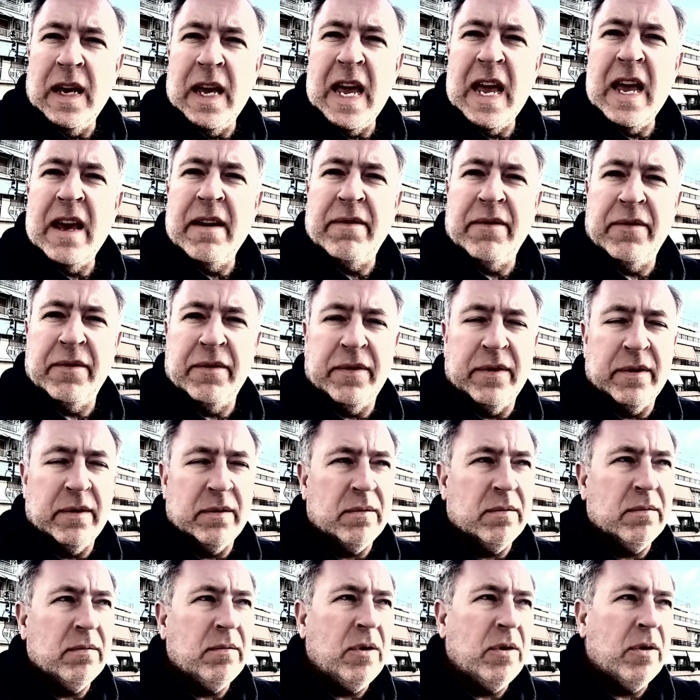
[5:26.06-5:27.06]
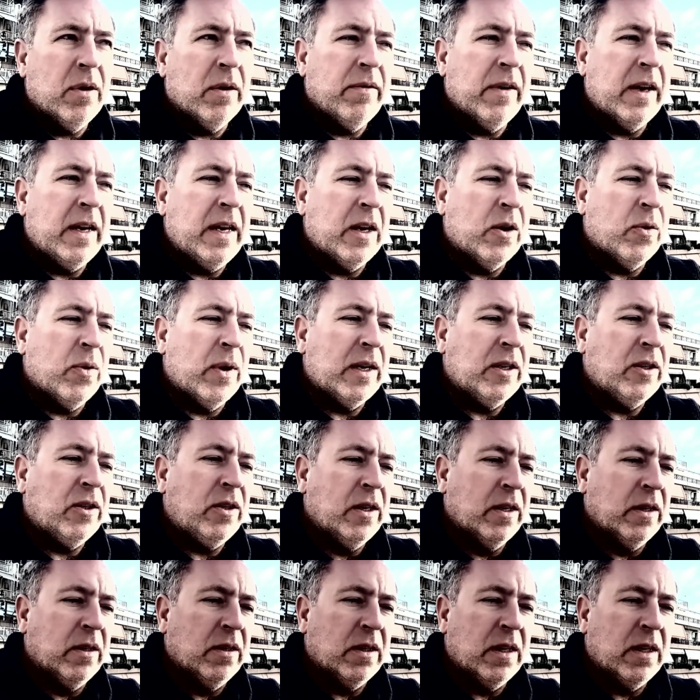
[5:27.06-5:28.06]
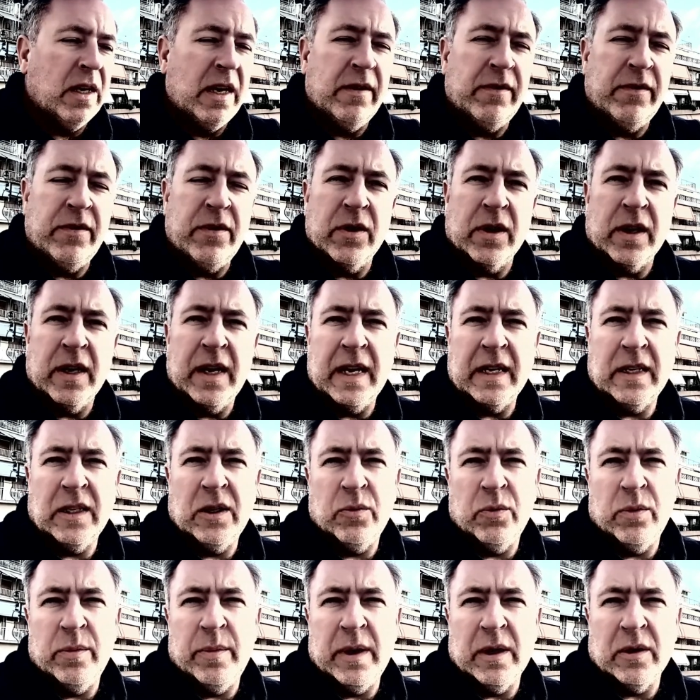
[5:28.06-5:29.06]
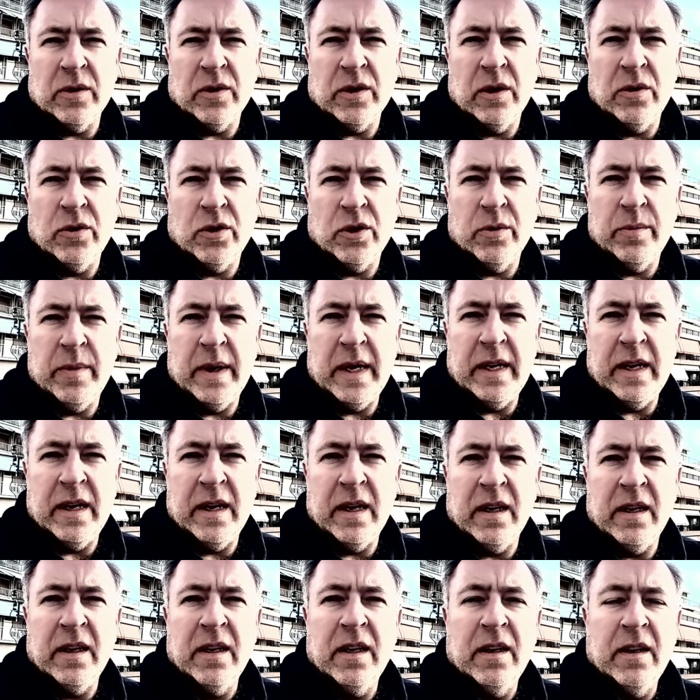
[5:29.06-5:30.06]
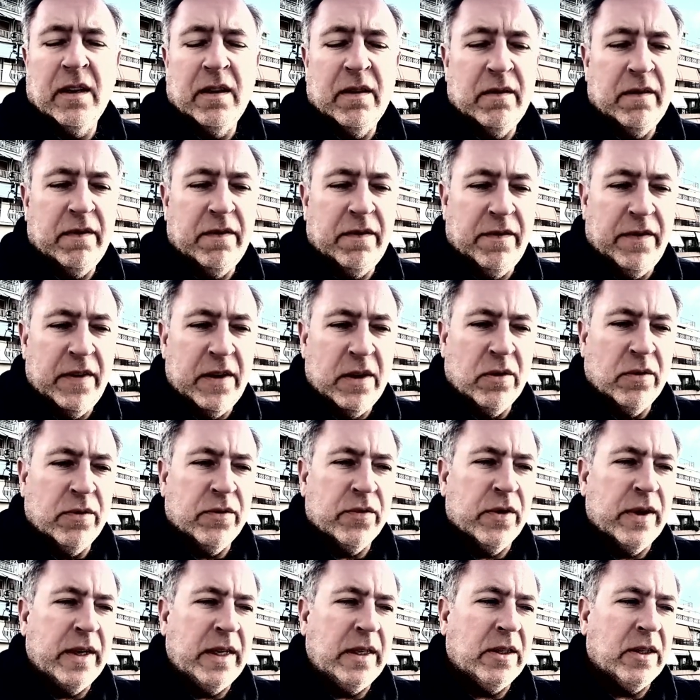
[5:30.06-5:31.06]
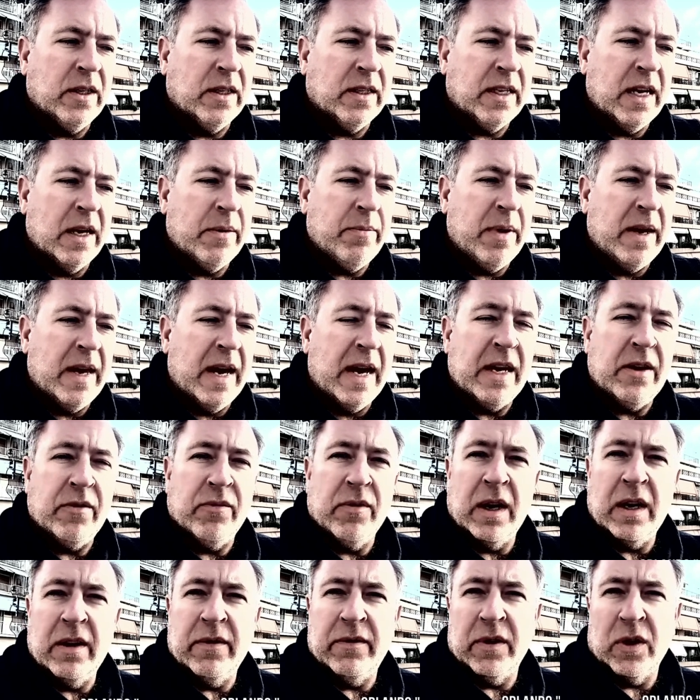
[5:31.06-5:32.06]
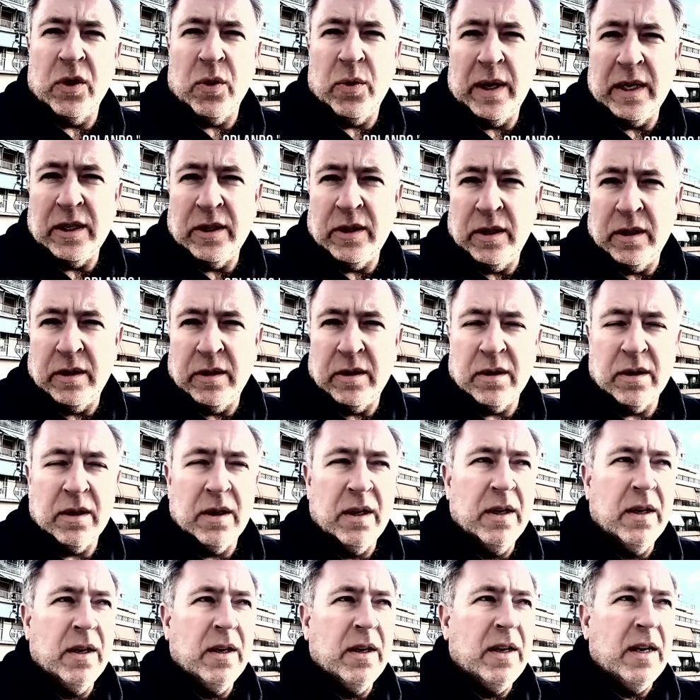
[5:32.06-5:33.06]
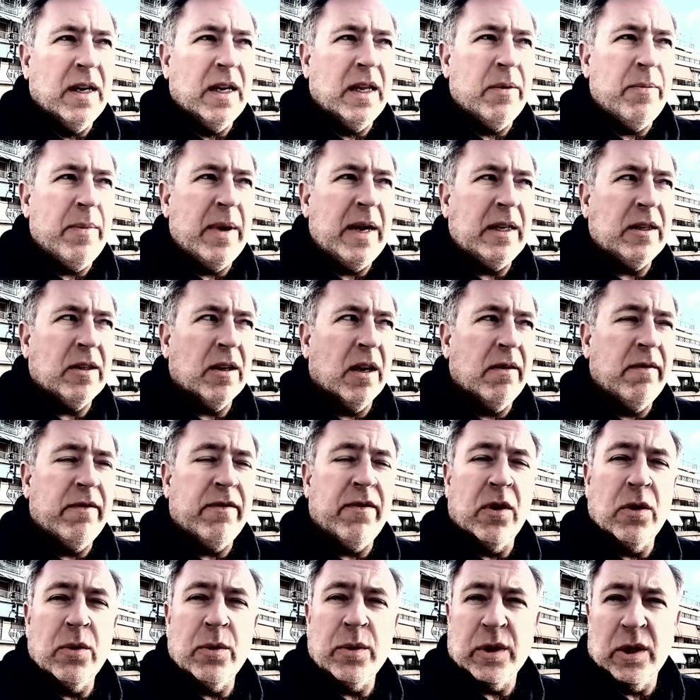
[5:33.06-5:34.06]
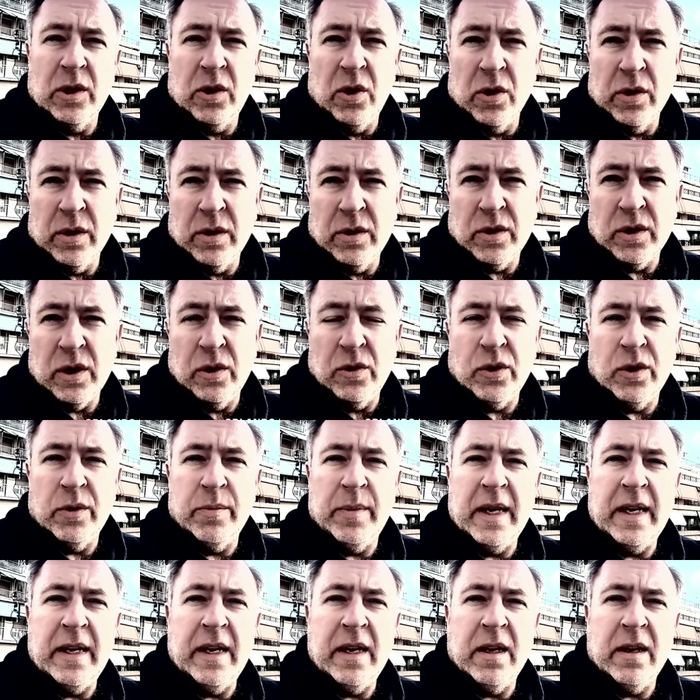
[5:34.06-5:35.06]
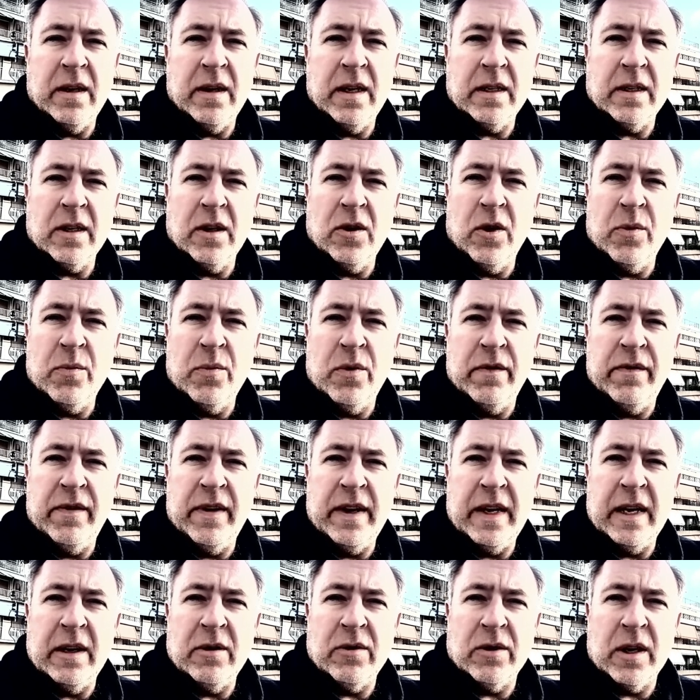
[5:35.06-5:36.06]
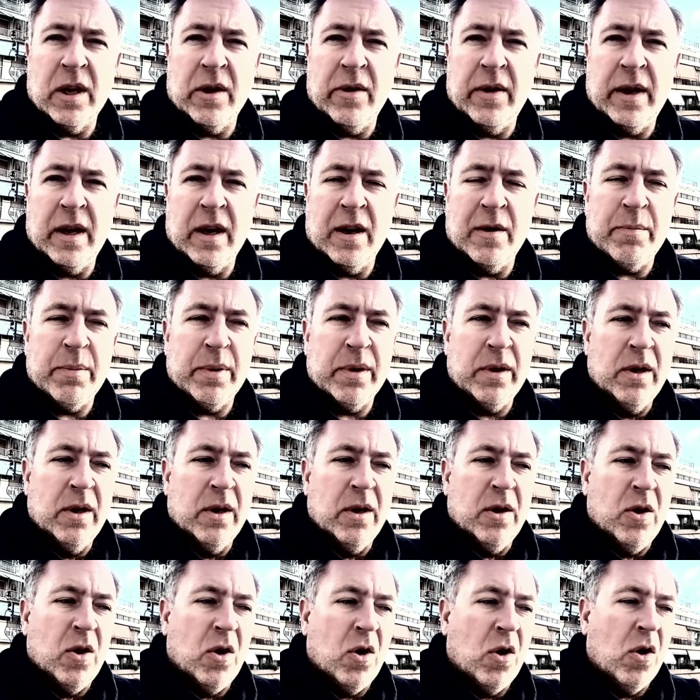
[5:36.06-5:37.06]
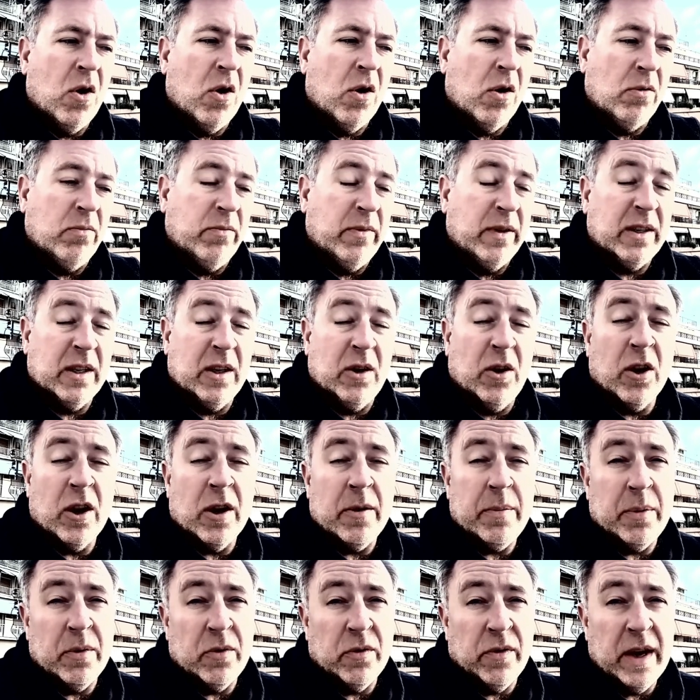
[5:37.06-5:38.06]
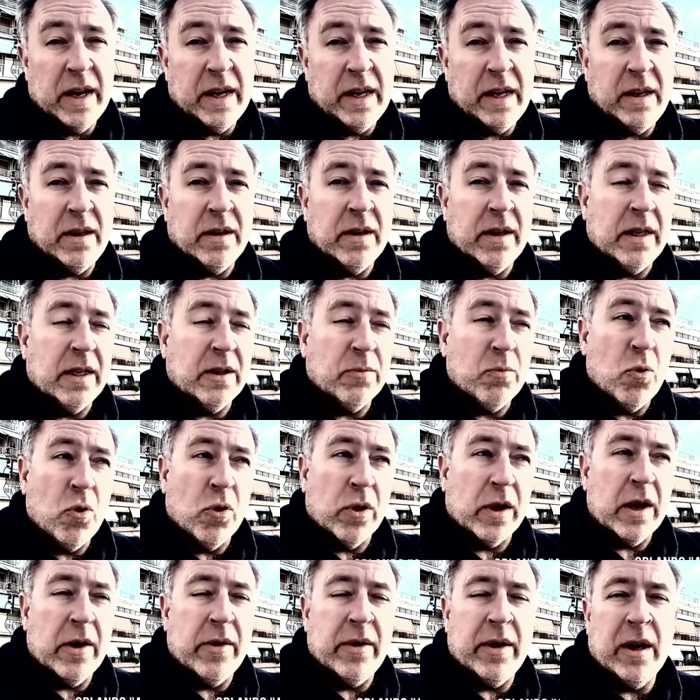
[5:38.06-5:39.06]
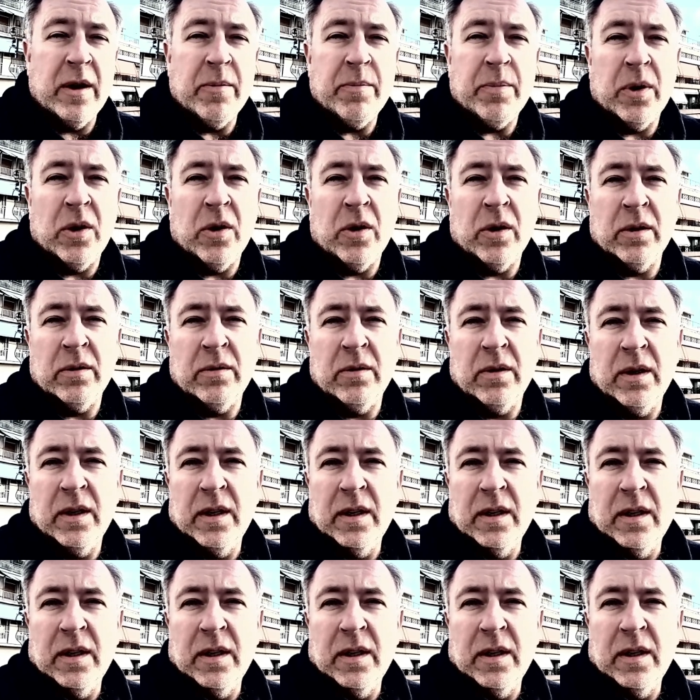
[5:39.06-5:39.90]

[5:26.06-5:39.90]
If you have any questions, if you're connected with me on social media, feel free to send me any relevant questions. In the meantime, follow us along on social media. There's a lot more videos going up on, there's a lot up already, and there's more going up on